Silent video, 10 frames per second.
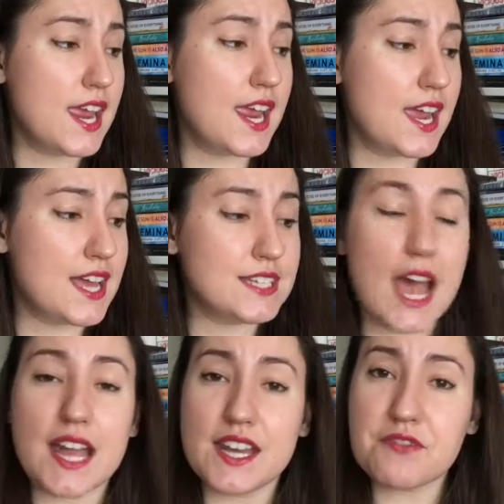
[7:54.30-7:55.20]
And
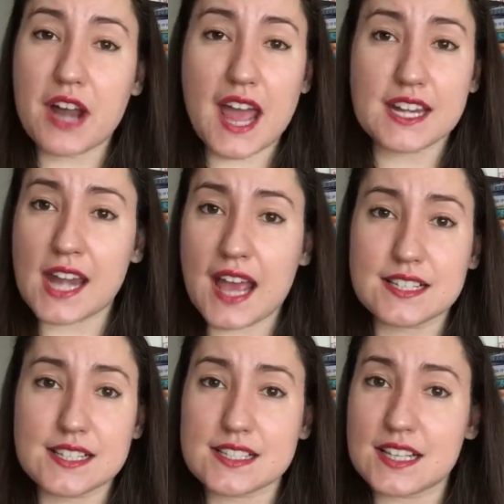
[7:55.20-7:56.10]
I never had an
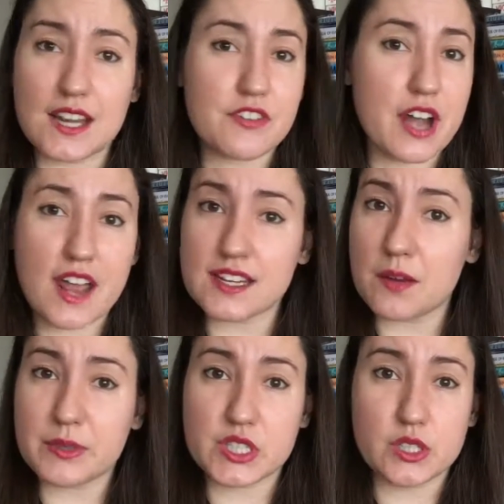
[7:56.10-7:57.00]
access and never had an
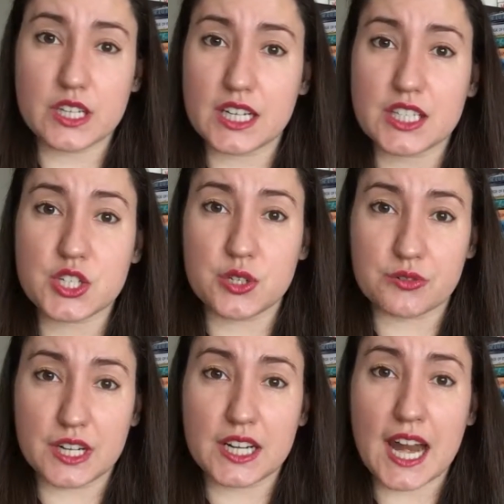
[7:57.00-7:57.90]
opportunity to
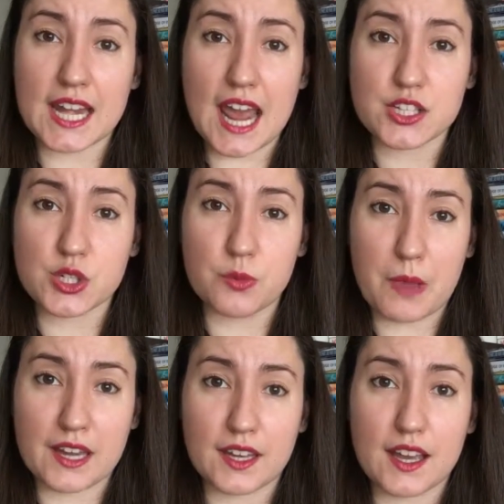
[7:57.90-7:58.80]
read an actual
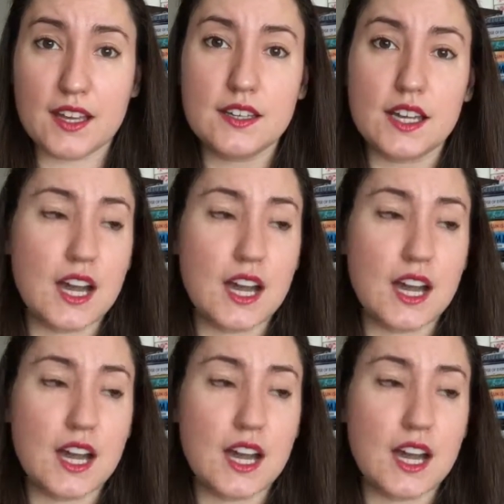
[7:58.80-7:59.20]
manga.